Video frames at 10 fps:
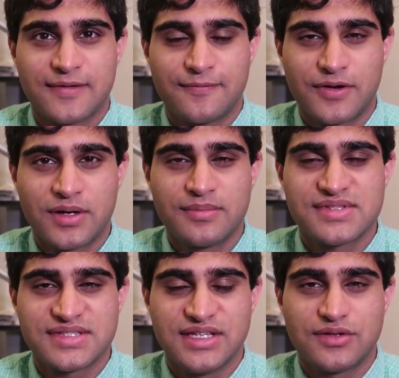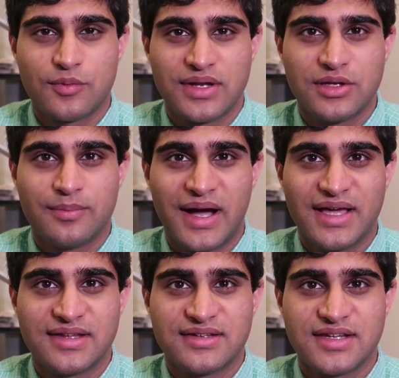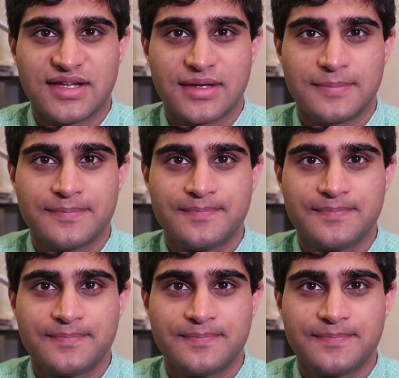confirmed seat when you buy the ticket.